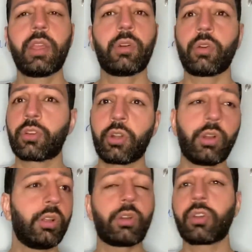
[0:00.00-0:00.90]
or a
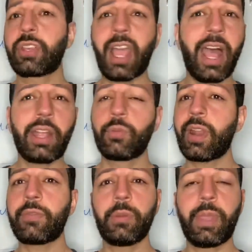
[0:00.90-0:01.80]
girl or a guy,
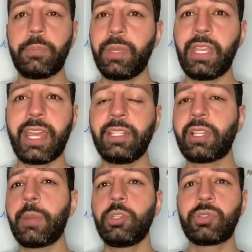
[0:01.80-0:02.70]
whatever it may be,
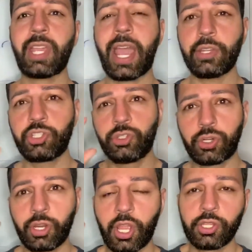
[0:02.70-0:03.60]
anytime you attach
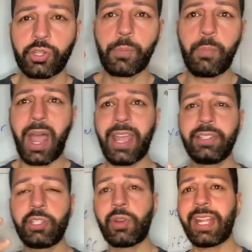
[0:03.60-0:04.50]
your mind
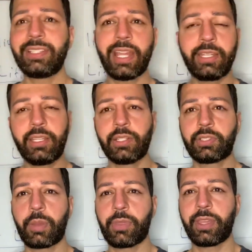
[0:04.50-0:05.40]
and your identity to
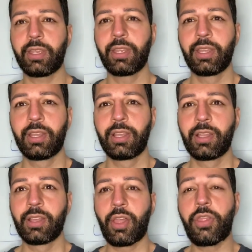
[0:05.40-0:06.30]
something,
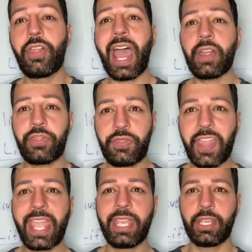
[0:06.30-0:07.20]
that
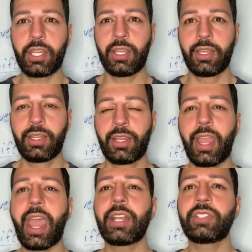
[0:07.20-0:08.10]
thing
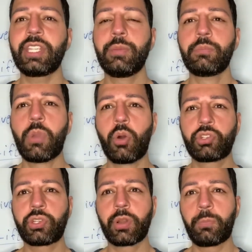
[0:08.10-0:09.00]
has
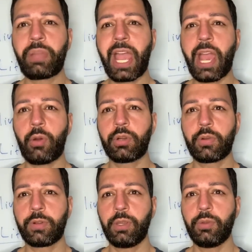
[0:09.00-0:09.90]
emotional power
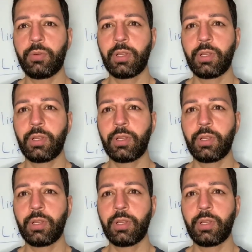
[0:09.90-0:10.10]
over you.